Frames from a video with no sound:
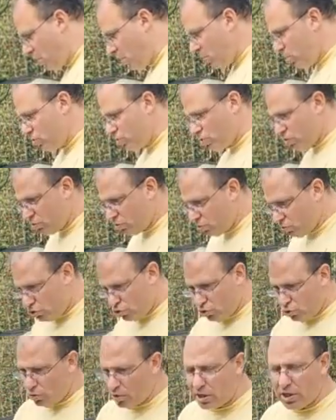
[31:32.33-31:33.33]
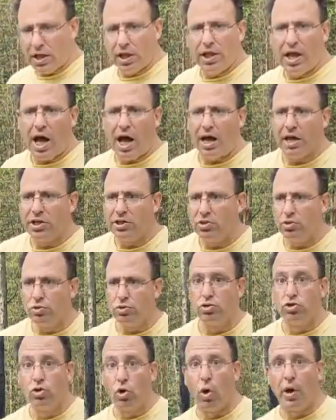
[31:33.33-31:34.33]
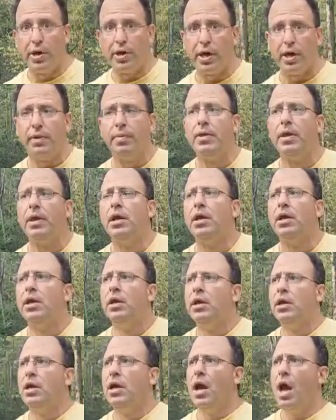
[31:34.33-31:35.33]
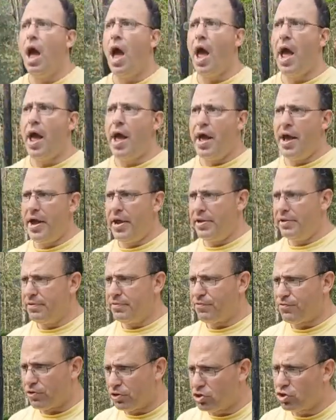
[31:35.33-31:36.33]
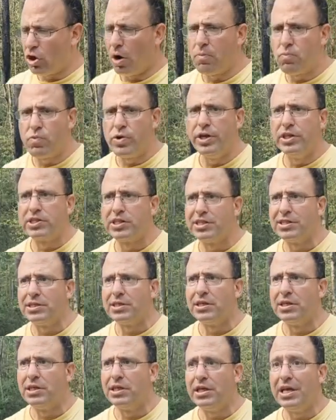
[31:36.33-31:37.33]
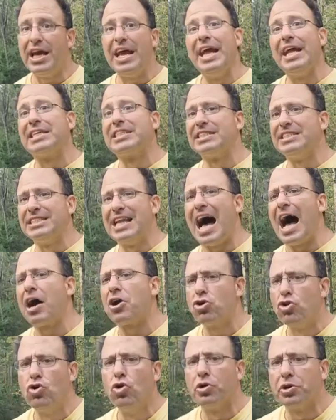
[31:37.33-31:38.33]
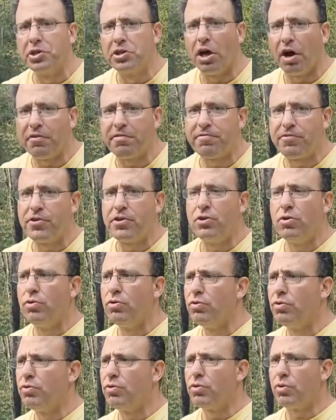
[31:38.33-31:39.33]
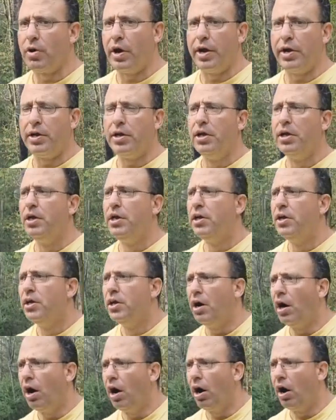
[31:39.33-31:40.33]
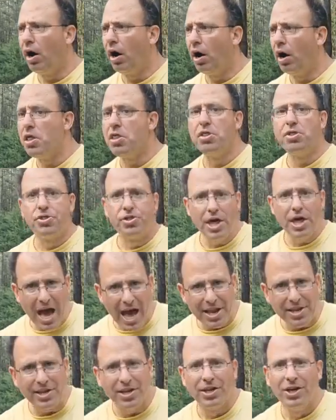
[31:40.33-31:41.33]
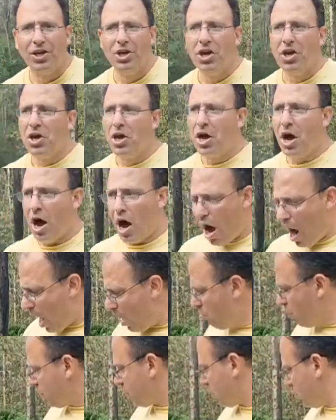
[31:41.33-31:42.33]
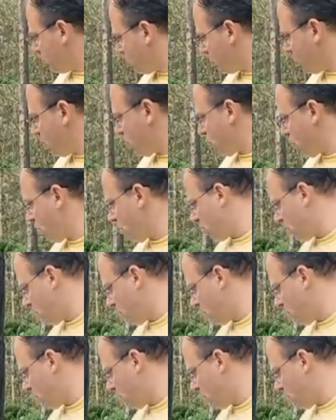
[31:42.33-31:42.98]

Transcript: you're shooting it a lot and you're enjoying it, and for some reason it's not good enough for you, right? Then I would consider